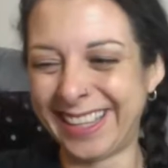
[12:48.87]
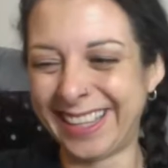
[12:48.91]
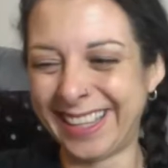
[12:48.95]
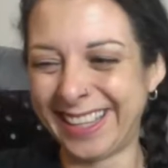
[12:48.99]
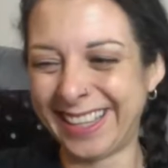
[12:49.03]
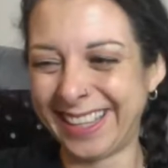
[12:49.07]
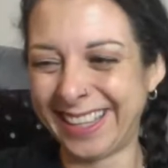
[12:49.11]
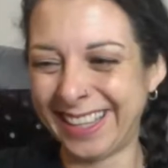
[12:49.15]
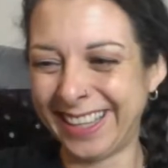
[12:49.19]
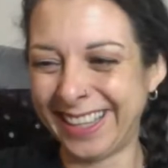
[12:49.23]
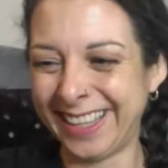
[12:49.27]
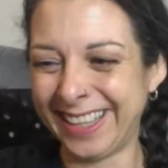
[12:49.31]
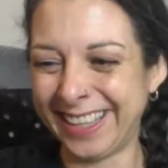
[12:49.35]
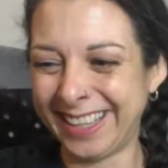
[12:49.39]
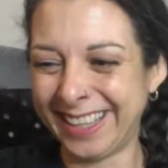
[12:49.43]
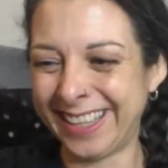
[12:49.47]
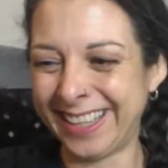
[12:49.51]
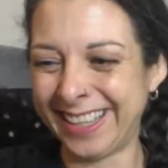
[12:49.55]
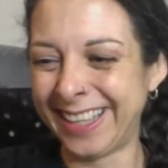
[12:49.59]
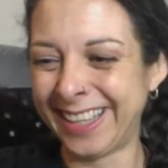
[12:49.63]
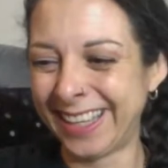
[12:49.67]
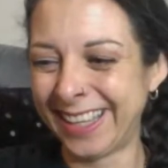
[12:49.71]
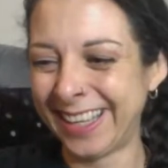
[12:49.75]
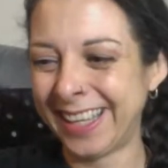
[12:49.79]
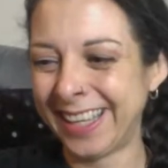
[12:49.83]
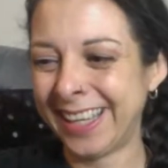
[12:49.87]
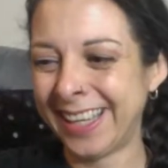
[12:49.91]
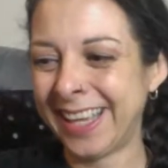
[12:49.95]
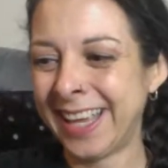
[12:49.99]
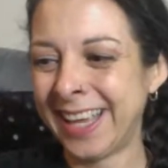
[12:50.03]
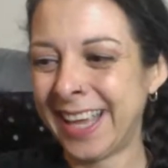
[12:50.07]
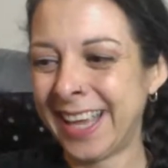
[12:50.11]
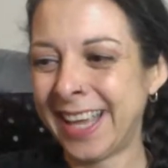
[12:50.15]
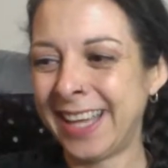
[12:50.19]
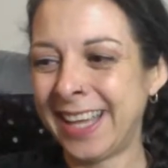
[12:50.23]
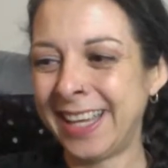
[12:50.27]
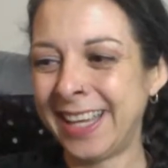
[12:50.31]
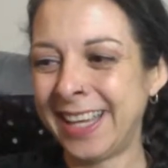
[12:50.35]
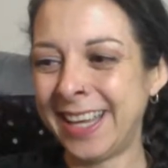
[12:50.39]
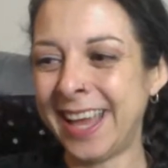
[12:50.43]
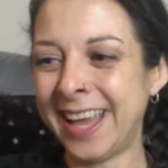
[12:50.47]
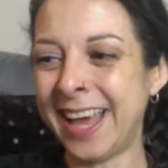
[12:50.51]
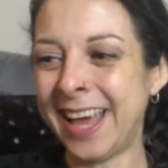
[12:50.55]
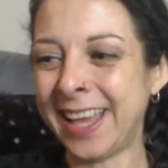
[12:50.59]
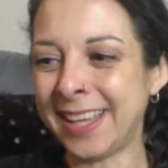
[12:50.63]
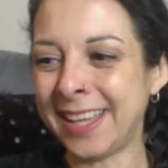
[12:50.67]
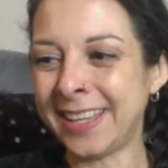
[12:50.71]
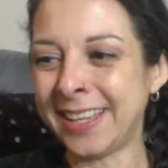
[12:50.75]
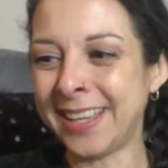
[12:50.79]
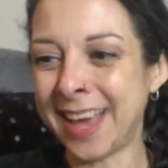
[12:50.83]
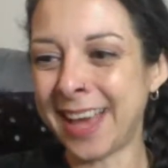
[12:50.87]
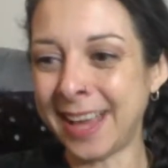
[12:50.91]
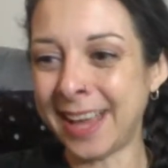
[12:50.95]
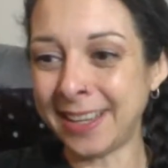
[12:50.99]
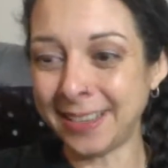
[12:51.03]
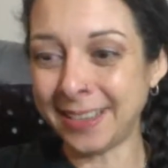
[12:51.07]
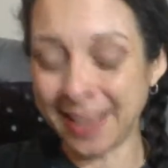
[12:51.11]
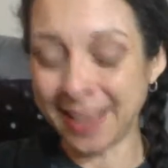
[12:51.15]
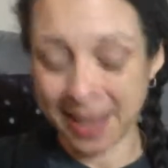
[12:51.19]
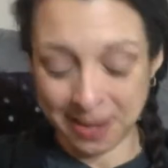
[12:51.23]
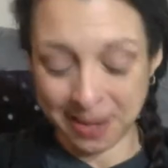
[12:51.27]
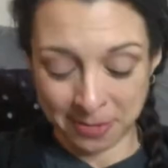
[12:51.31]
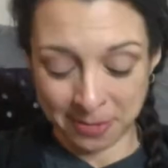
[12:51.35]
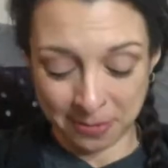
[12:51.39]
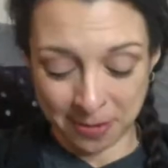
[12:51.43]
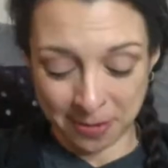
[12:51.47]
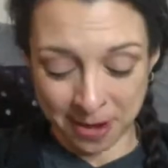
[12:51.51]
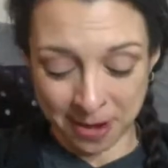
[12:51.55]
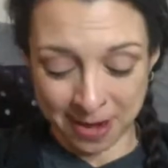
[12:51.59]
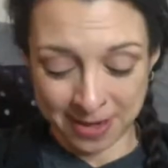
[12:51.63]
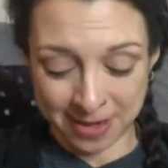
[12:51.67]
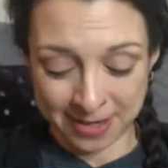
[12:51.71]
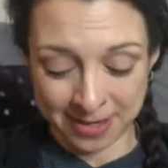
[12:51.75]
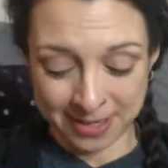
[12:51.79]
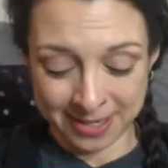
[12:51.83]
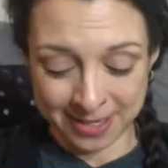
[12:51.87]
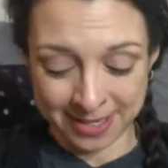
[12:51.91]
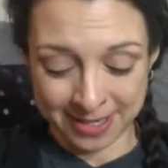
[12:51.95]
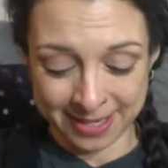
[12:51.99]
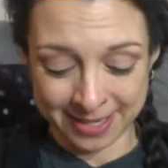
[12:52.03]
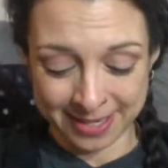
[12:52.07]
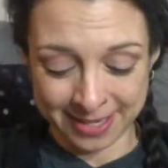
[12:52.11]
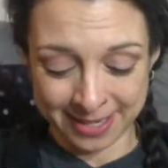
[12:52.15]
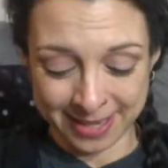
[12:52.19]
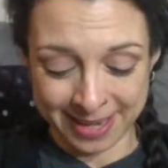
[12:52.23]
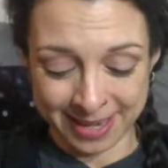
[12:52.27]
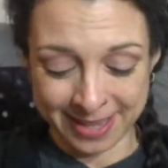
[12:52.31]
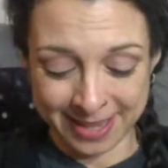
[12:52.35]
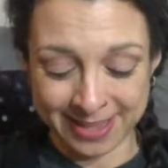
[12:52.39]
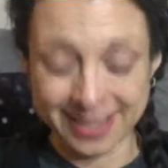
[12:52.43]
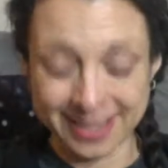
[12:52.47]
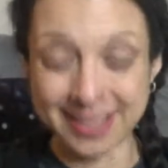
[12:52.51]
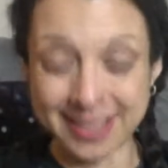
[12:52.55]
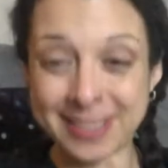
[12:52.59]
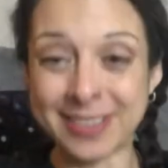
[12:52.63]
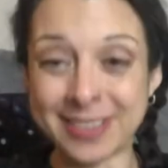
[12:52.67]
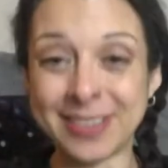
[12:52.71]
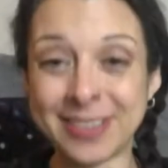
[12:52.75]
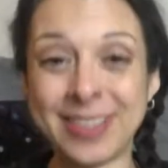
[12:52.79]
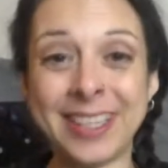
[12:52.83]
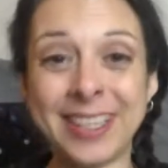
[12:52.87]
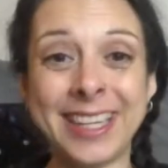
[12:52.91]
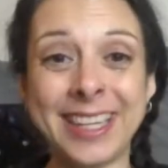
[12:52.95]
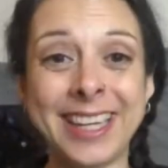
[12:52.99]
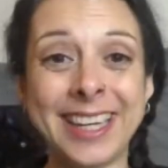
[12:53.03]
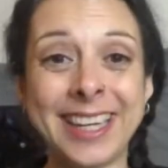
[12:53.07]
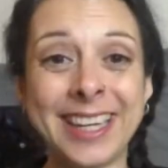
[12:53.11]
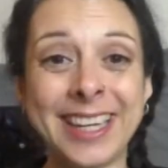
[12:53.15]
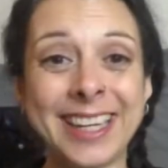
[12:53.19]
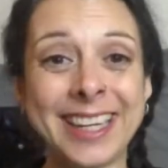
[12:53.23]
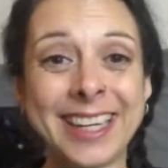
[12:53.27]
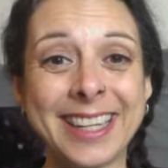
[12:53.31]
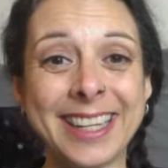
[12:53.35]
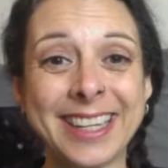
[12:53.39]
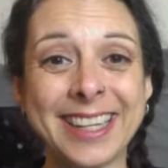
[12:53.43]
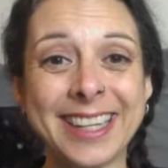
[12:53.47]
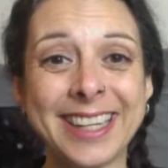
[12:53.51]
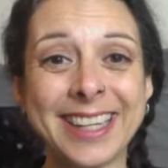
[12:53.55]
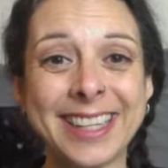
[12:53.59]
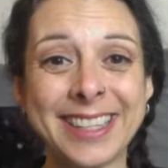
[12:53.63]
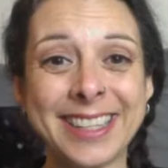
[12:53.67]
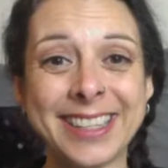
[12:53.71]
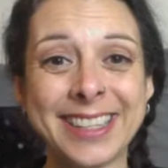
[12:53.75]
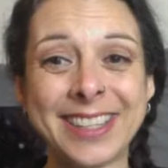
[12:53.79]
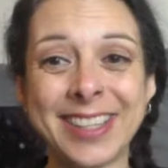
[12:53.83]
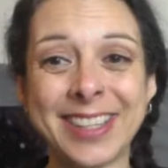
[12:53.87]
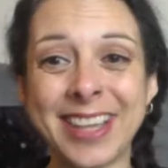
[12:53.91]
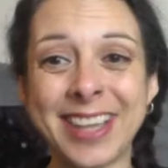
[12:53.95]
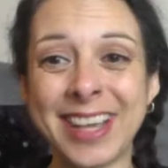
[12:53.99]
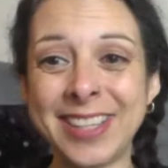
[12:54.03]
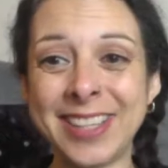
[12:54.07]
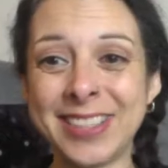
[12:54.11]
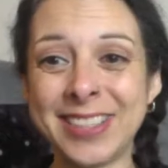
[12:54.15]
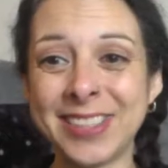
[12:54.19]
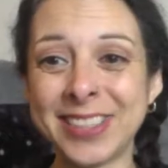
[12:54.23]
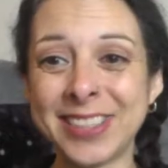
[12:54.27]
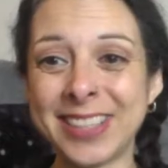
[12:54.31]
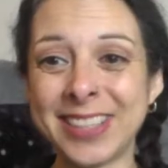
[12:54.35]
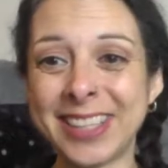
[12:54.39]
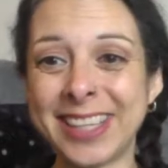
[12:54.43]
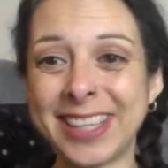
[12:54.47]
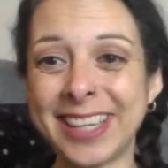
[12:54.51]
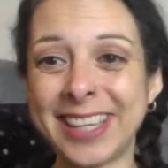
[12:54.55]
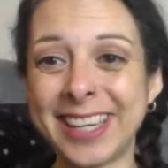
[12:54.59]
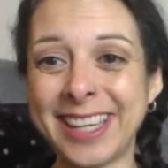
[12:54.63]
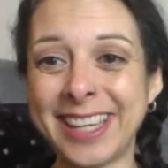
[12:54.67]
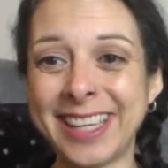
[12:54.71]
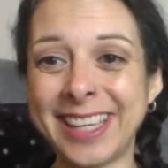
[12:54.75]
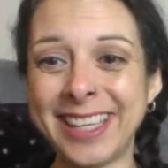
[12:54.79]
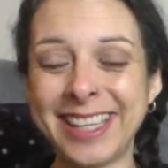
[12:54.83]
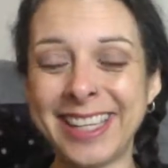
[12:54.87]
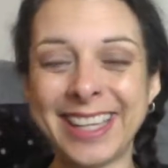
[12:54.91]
Uh, not a lot of water in this reading. So that's really good.